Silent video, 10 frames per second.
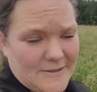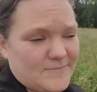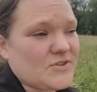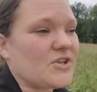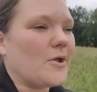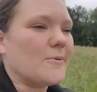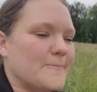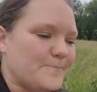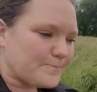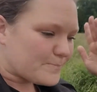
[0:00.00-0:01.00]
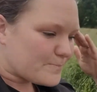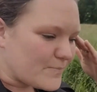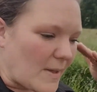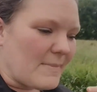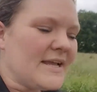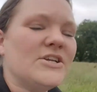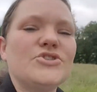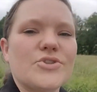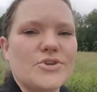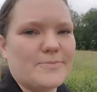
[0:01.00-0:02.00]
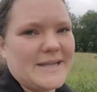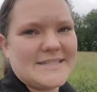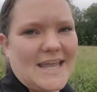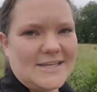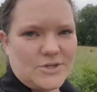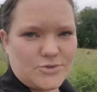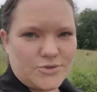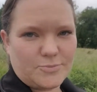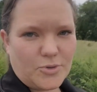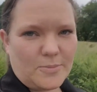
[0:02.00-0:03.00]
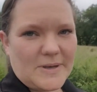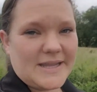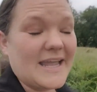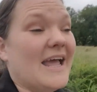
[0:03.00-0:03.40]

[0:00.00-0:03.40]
So making sure that you're maintaining your dog properly,